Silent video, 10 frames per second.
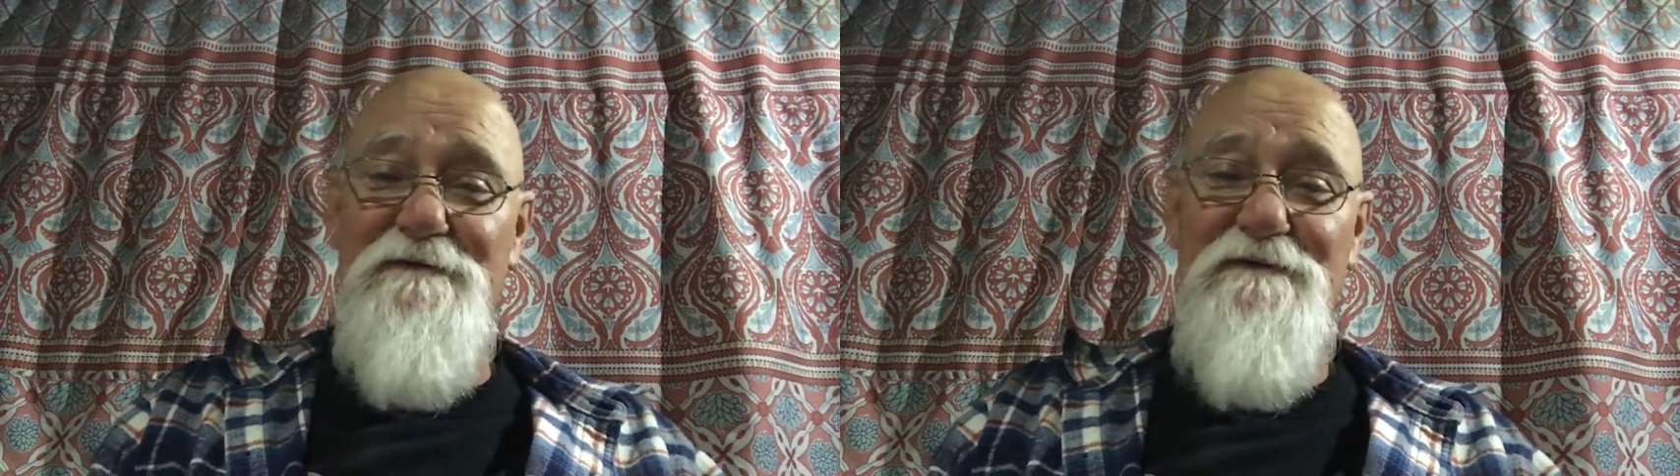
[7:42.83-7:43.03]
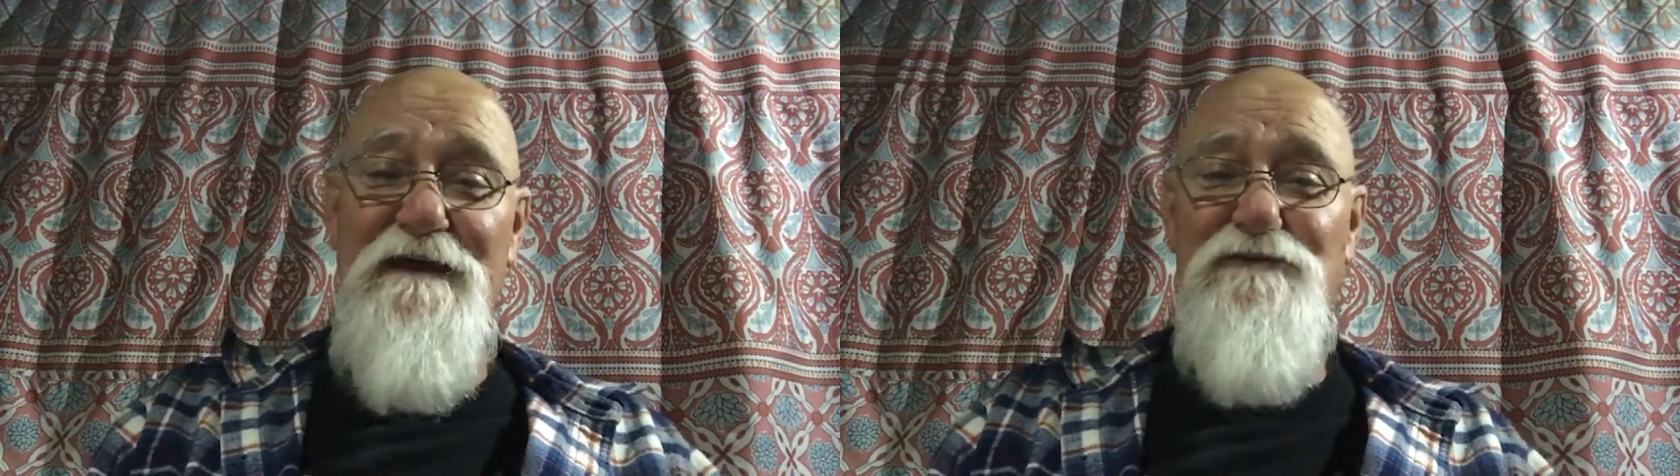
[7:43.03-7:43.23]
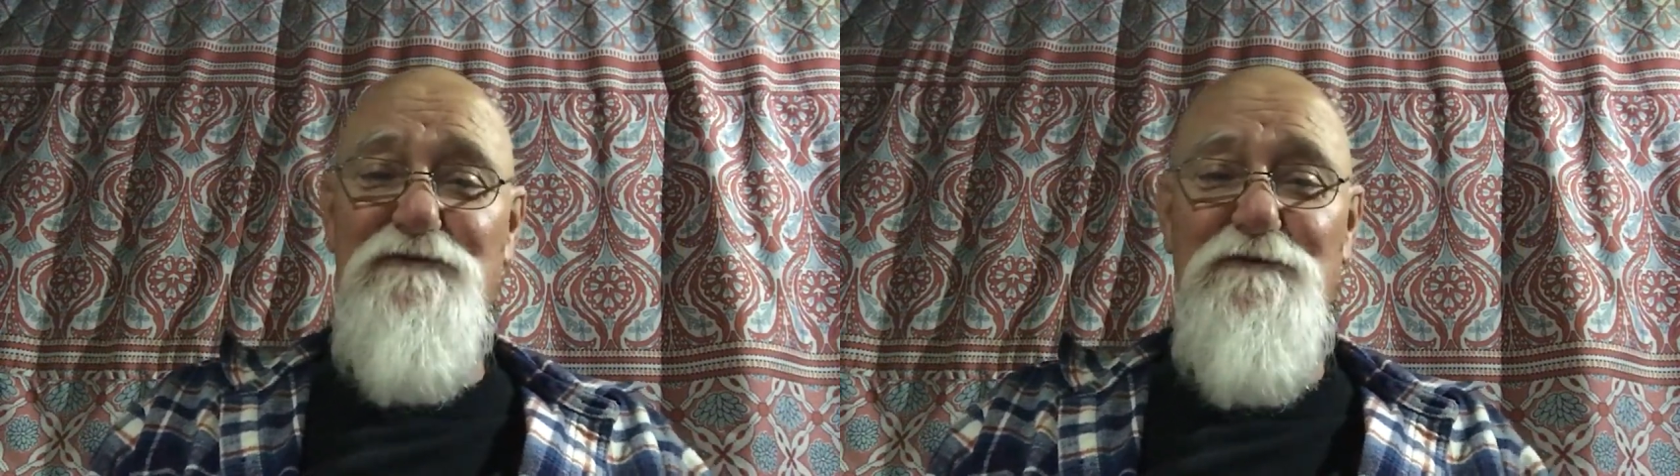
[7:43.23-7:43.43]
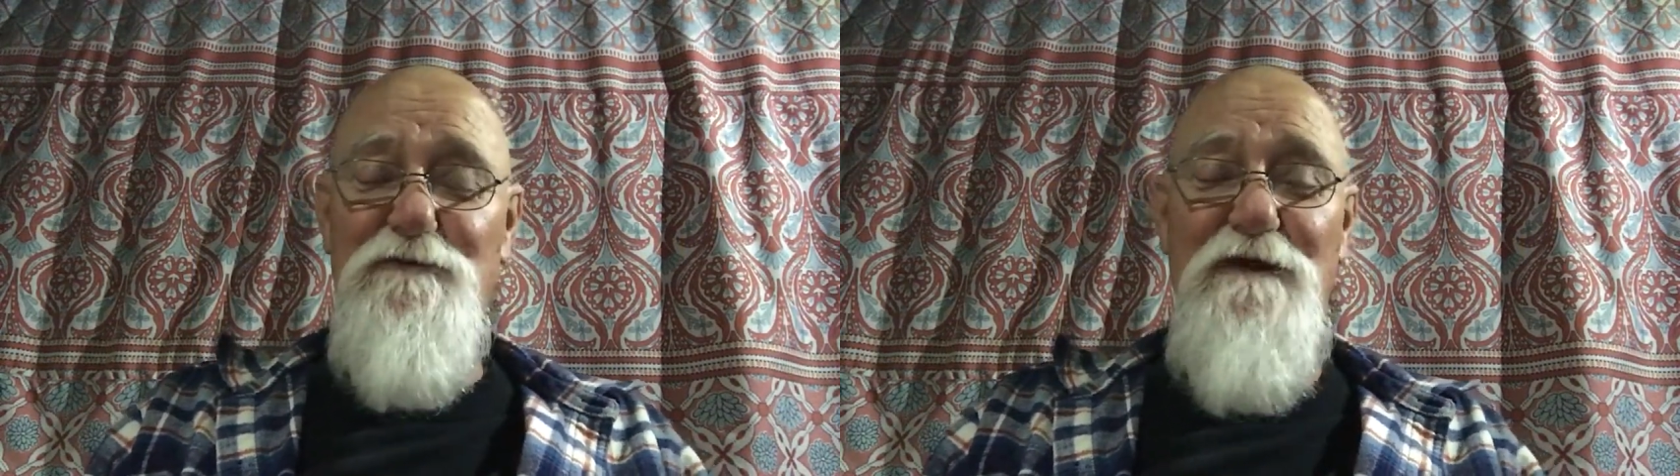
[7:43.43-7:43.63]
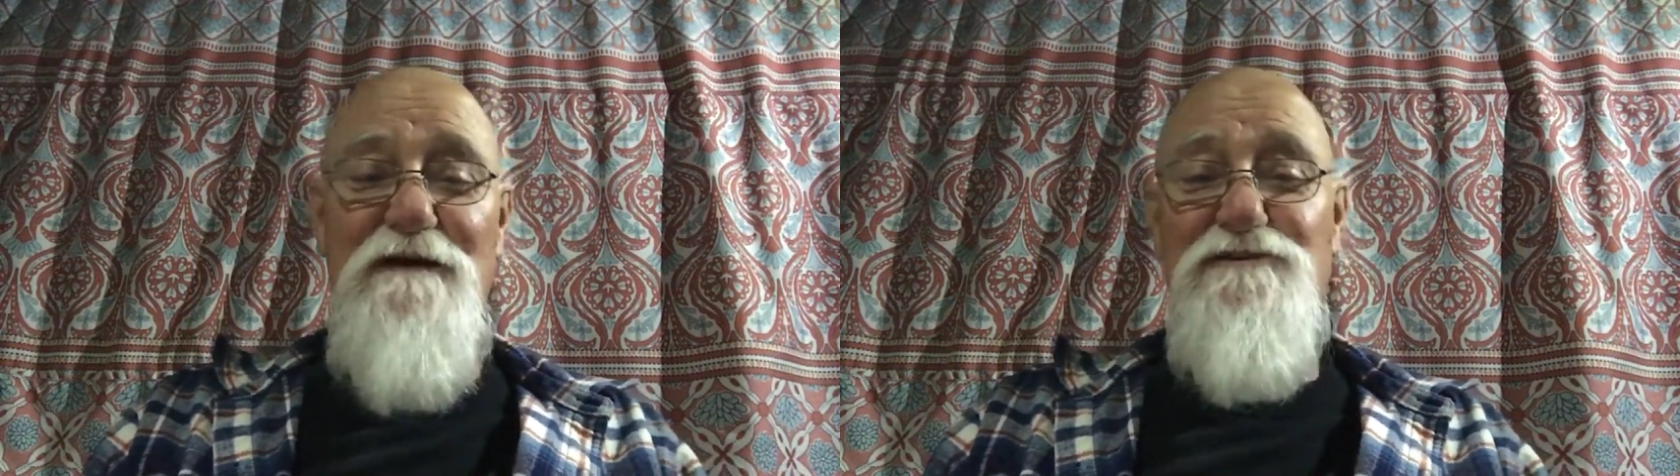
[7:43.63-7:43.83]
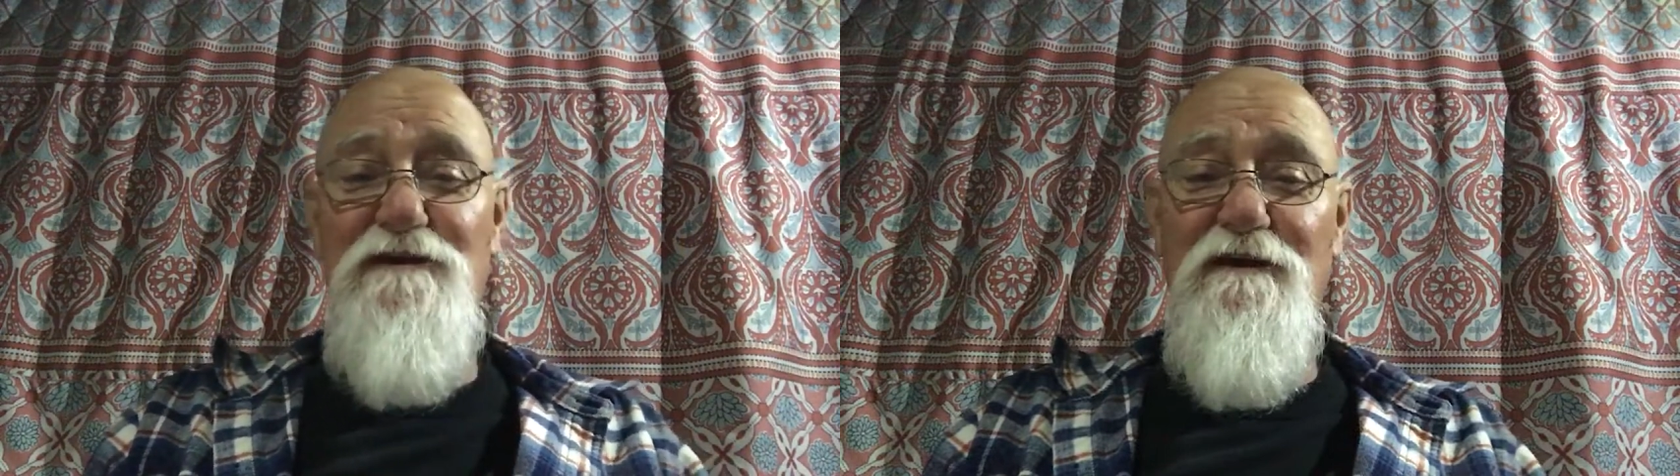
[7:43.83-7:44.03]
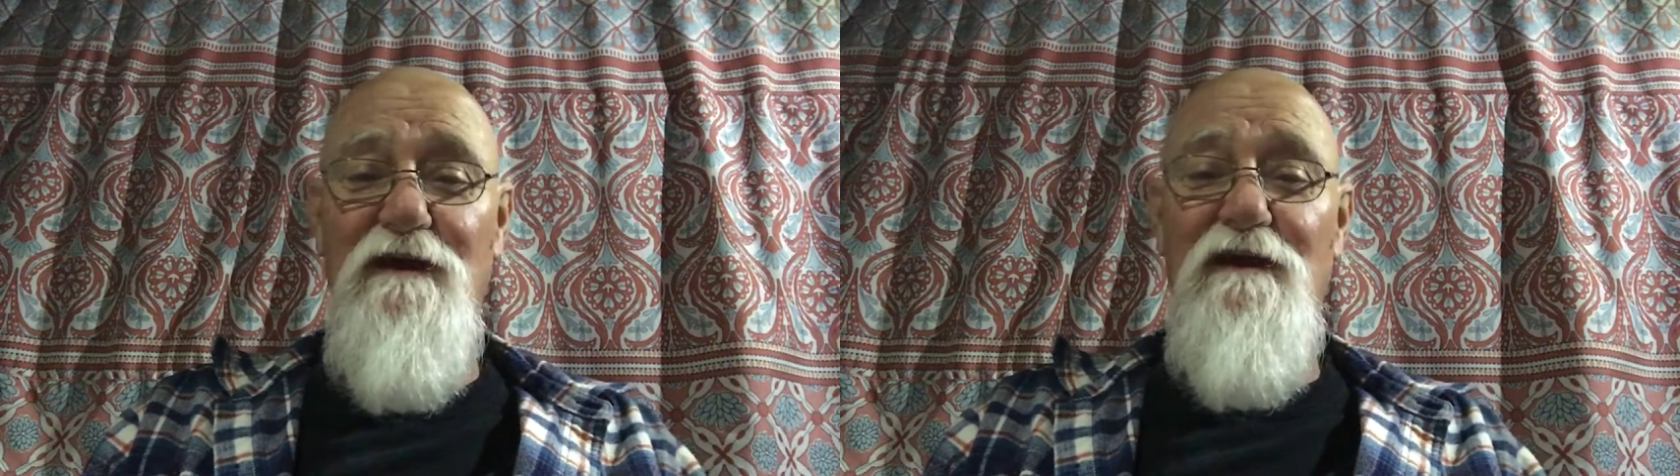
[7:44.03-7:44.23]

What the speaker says: thanks for watching.